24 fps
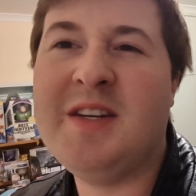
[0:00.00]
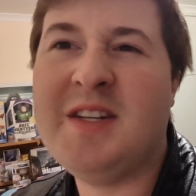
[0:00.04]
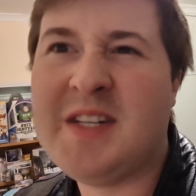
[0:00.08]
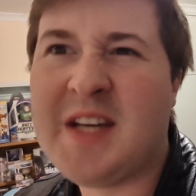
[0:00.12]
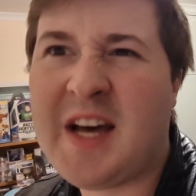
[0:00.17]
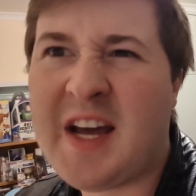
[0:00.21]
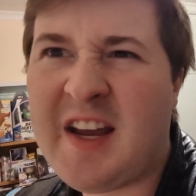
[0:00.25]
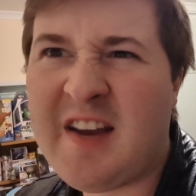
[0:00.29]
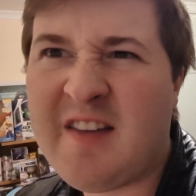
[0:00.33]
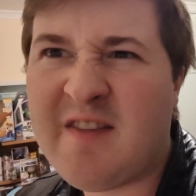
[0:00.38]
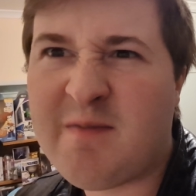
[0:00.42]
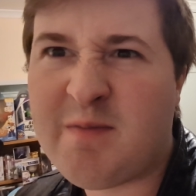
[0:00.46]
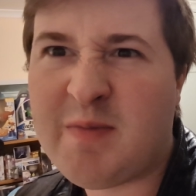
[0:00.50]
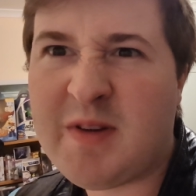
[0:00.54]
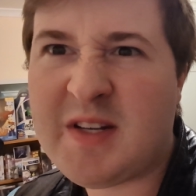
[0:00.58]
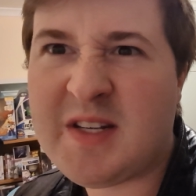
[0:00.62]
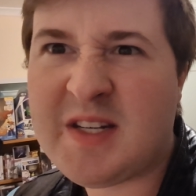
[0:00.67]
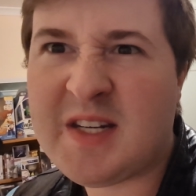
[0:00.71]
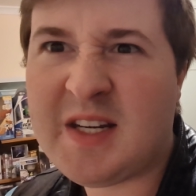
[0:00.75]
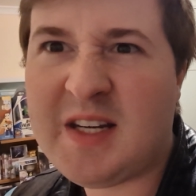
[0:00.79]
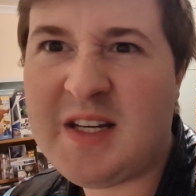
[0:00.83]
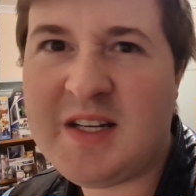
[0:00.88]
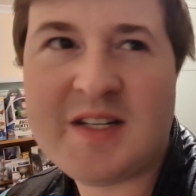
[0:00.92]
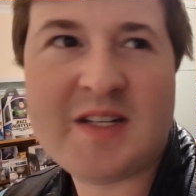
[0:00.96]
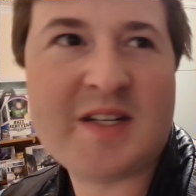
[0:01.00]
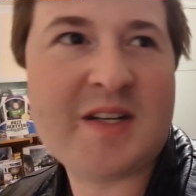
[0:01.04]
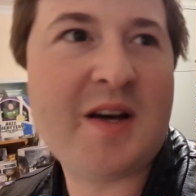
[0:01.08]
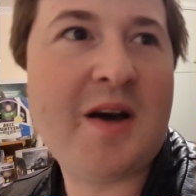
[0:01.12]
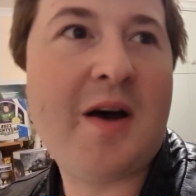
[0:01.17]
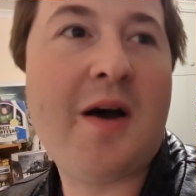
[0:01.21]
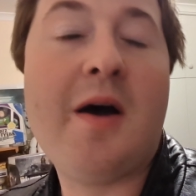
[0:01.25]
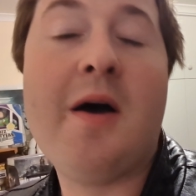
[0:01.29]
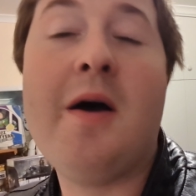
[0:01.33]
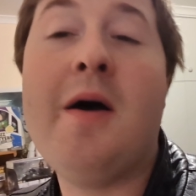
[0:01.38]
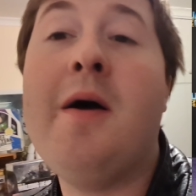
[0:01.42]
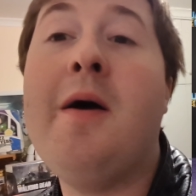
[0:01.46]
Dave
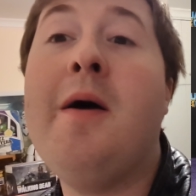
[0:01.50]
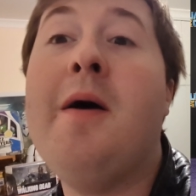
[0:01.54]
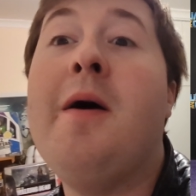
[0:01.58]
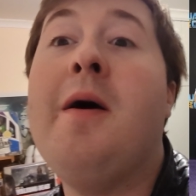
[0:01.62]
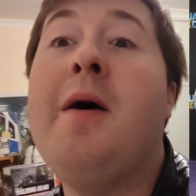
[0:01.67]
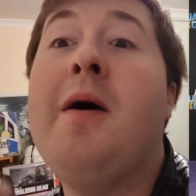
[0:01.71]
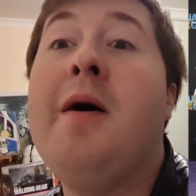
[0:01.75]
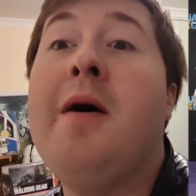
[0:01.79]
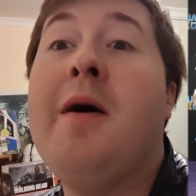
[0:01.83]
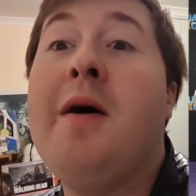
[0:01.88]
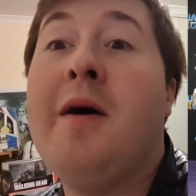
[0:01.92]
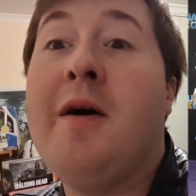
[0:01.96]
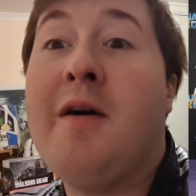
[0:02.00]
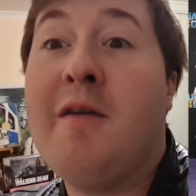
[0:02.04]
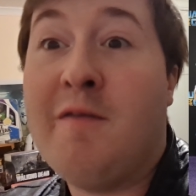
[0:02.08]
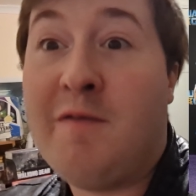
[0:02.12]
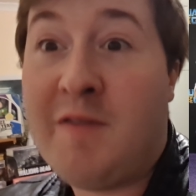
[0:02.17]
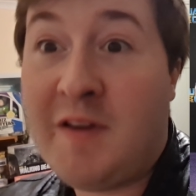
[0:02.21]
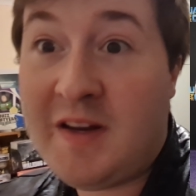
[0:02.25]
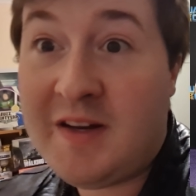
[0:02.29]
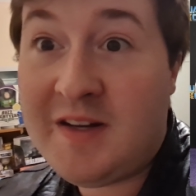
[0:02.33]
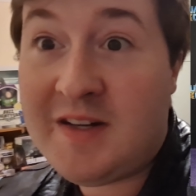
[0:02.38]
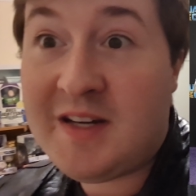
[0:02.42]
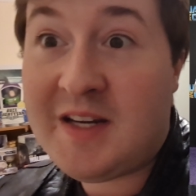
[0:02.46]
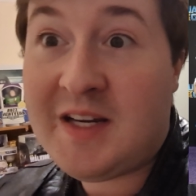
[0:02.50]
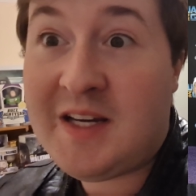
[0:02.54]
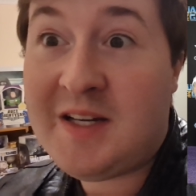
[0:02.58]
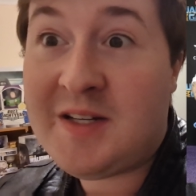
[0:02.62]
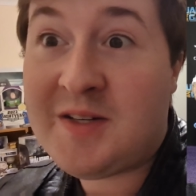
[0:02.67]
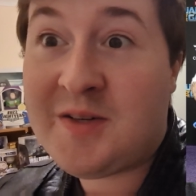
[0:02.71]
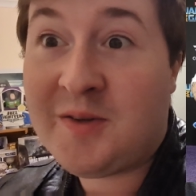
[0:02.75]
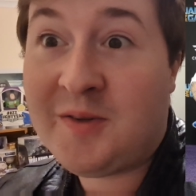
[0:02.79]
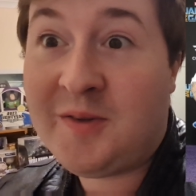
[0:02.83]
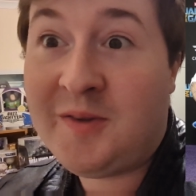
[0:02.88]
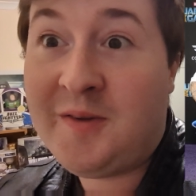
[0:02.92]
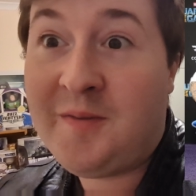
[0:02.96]
Bautista, Vin
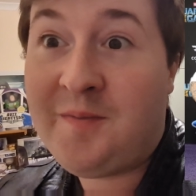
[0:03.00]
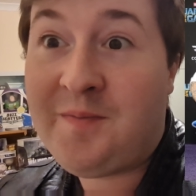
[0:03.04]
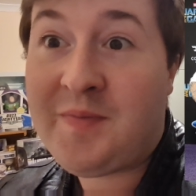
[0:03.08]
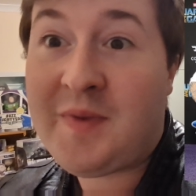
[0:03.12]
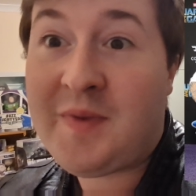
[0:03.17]
Diesel